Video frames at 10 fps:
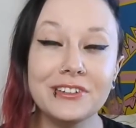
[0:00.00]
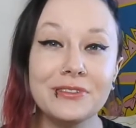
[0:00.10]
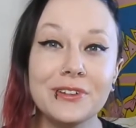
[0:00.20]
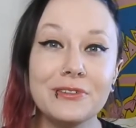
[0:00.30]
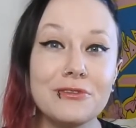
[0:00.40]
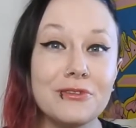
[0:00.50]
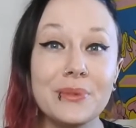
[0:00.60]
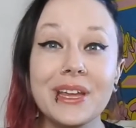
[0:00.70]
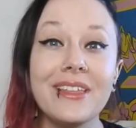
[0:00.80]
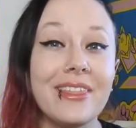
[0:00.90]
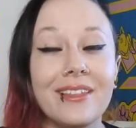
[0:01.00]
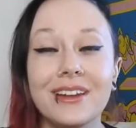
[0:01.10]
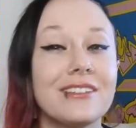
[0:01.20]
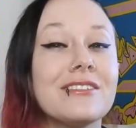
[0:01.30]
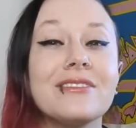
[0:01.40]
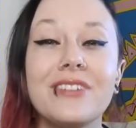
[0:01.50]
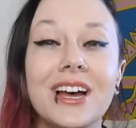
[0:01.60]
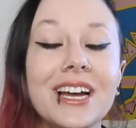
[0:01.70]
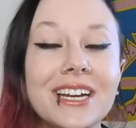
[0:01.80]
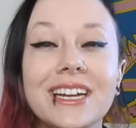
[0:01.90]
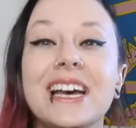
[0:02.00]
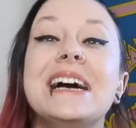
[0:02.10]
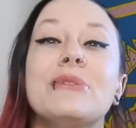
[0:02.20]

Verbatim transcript: differs from me, that is fine.